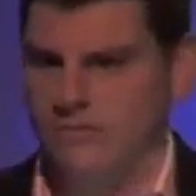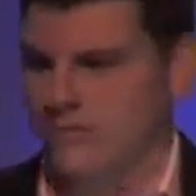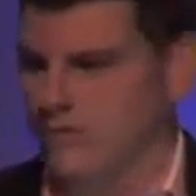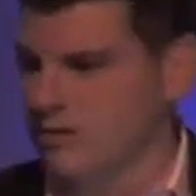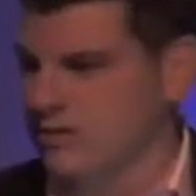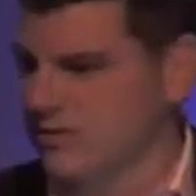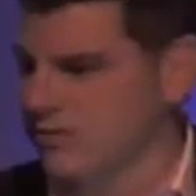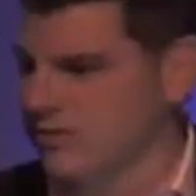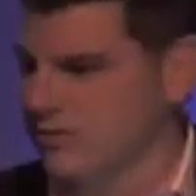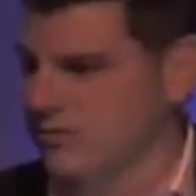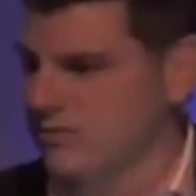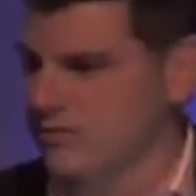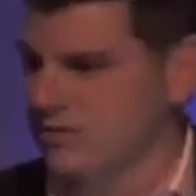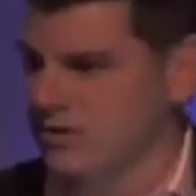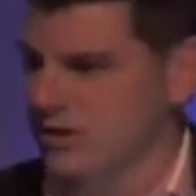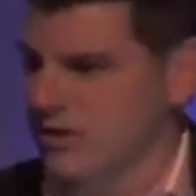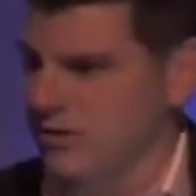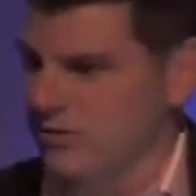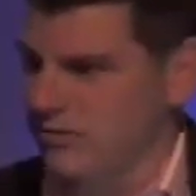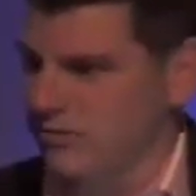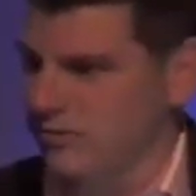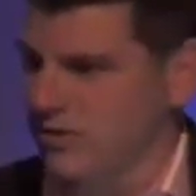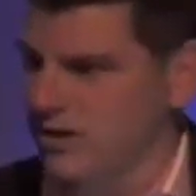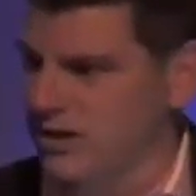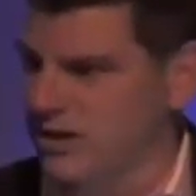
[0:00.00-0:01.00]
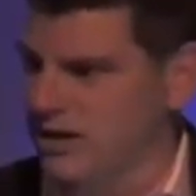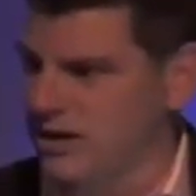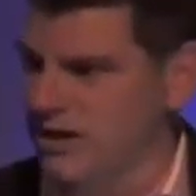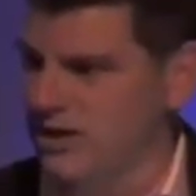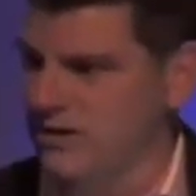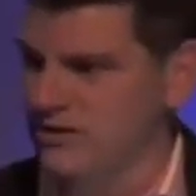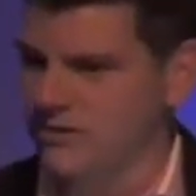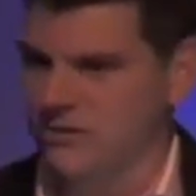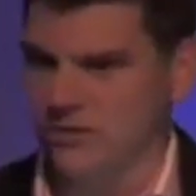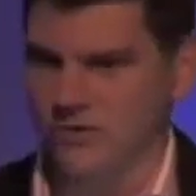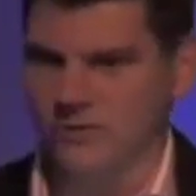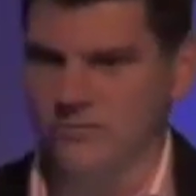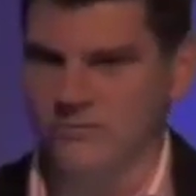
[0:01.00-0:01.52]
some stuff for my
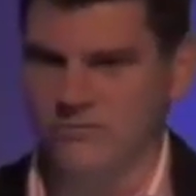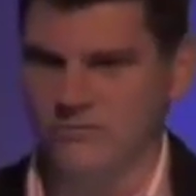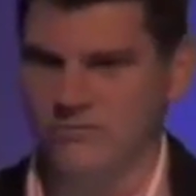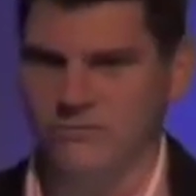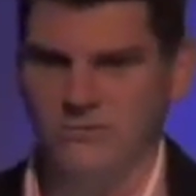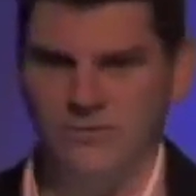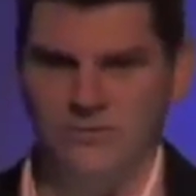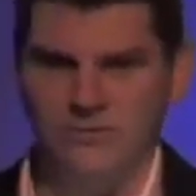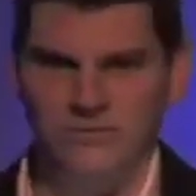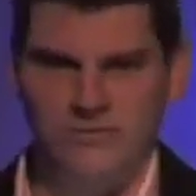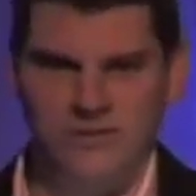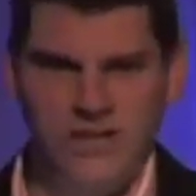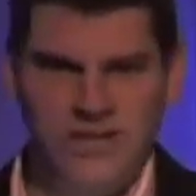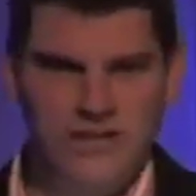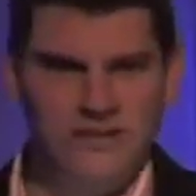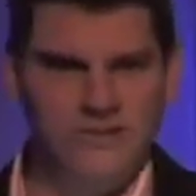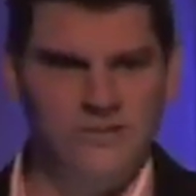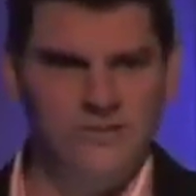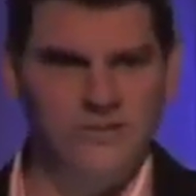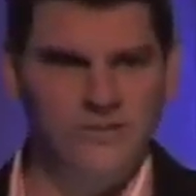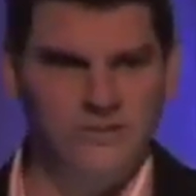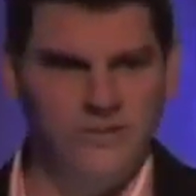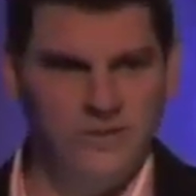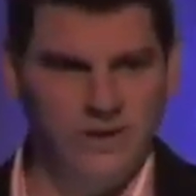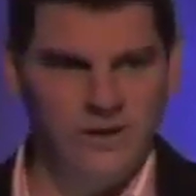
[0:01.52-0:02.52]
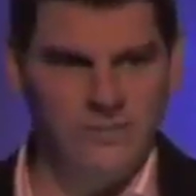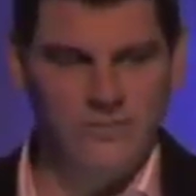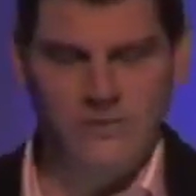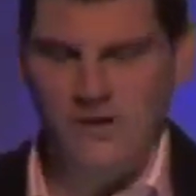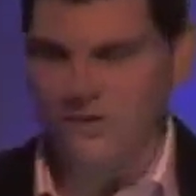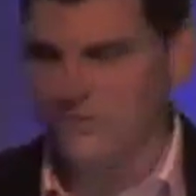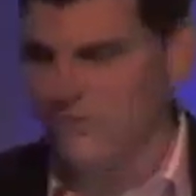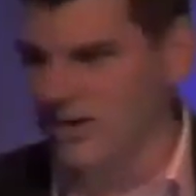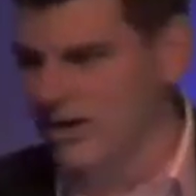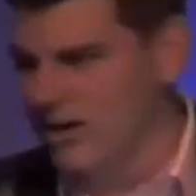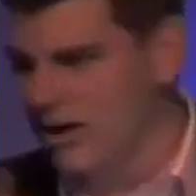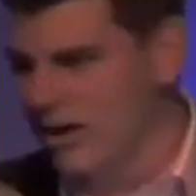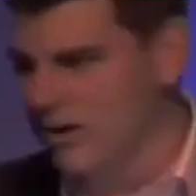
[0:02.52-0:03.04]
kids on kids.com, and
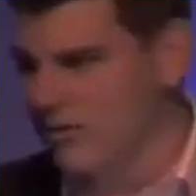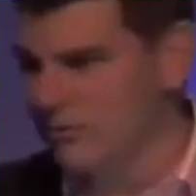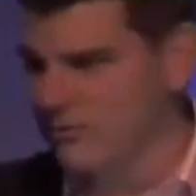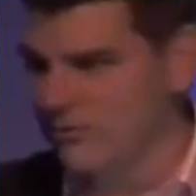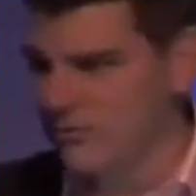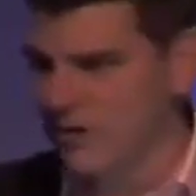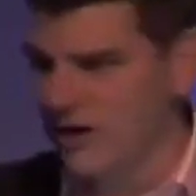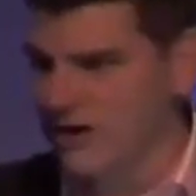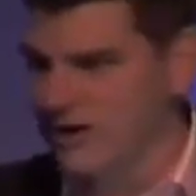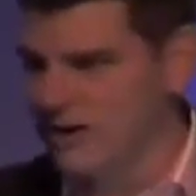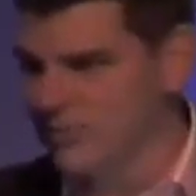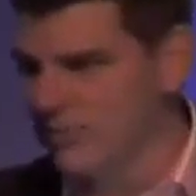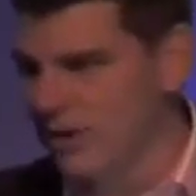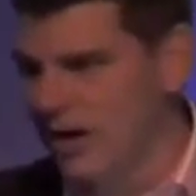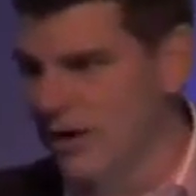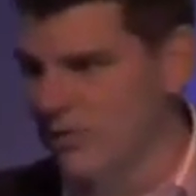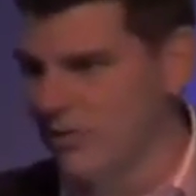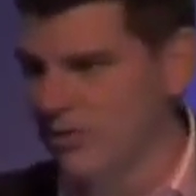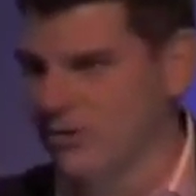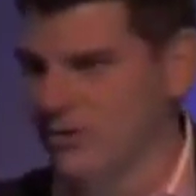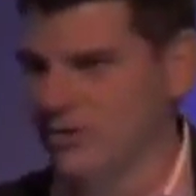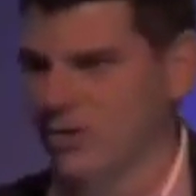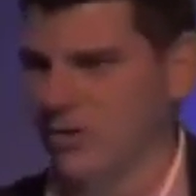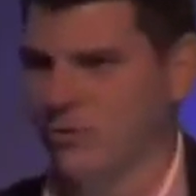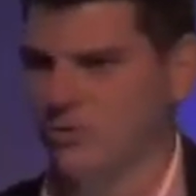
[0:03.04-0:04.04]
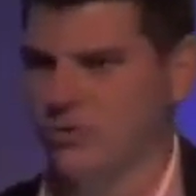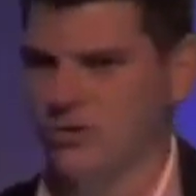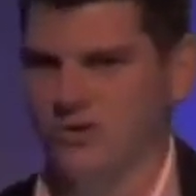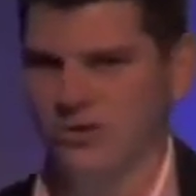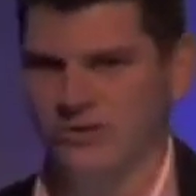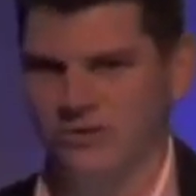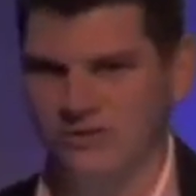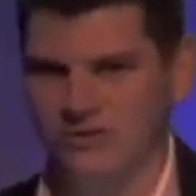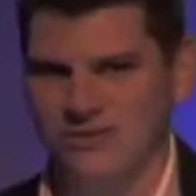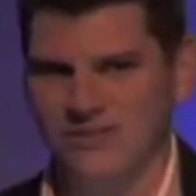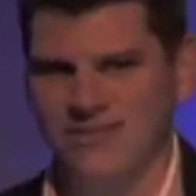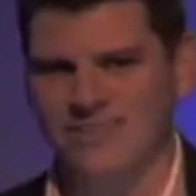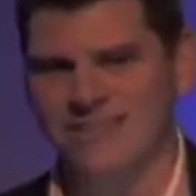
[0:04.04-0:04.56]
if I can't find the ByBox
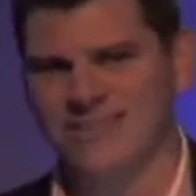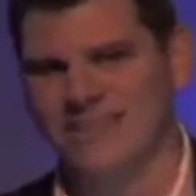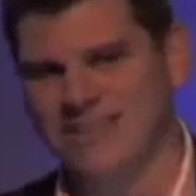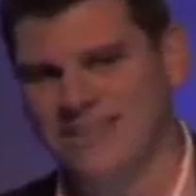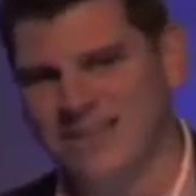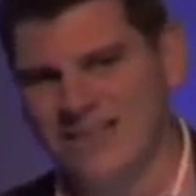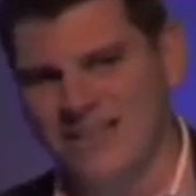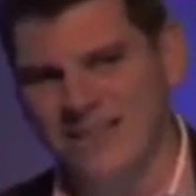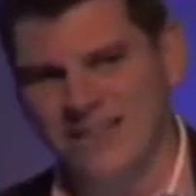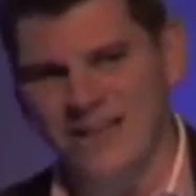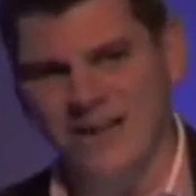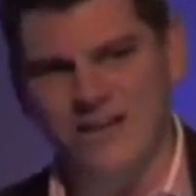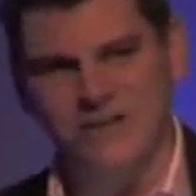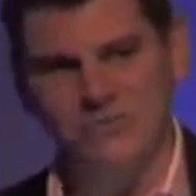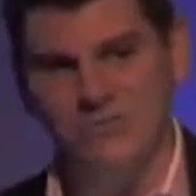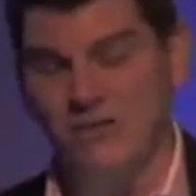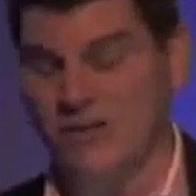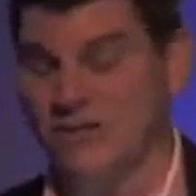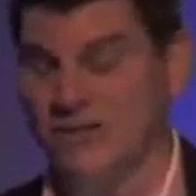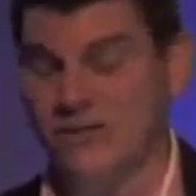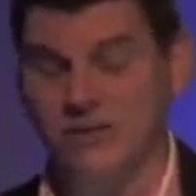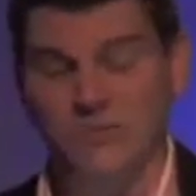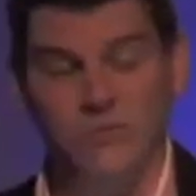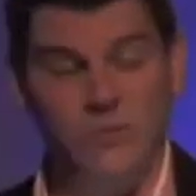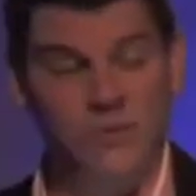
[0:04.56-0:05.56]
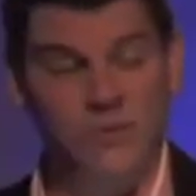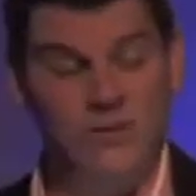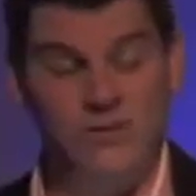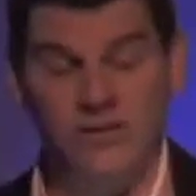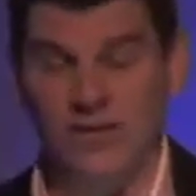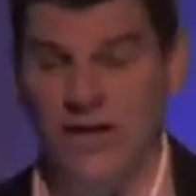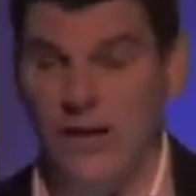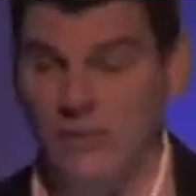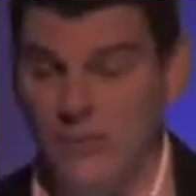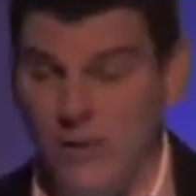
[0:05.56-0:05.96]
option, it's really disappointing.